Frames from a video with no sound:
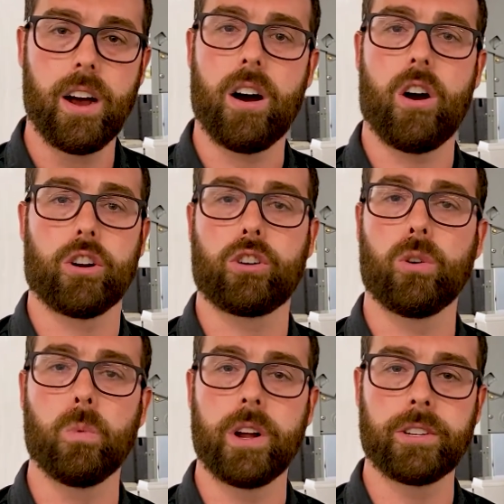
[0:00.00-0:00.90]

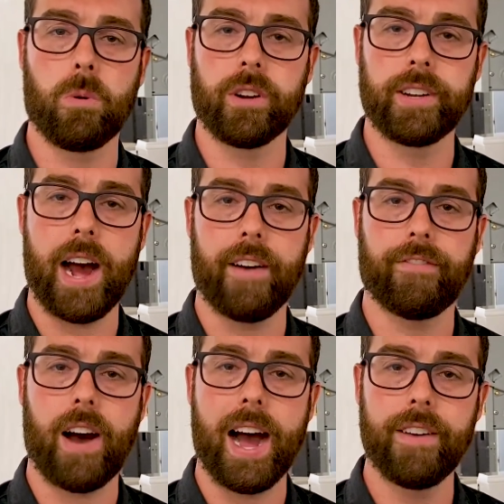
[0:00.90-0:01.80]
Article
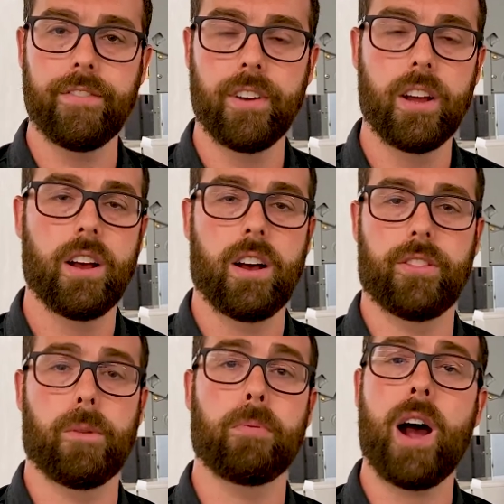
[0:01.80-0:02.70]

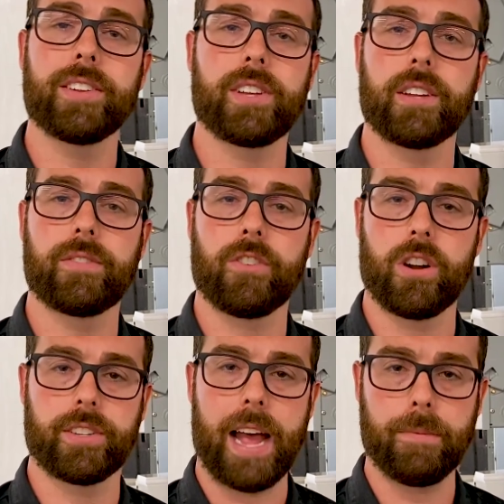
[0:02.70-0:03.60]
120.5, the process for
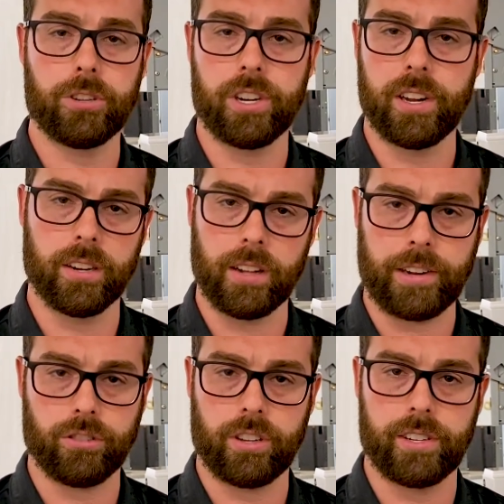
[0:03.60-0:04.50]
establishing an
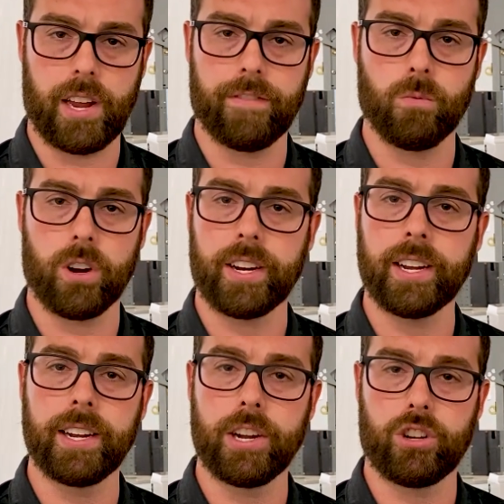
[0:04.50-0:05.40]
electrically safe working
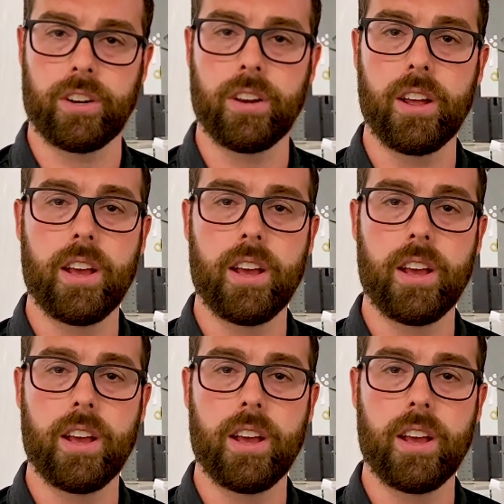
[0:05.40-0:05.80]
condition.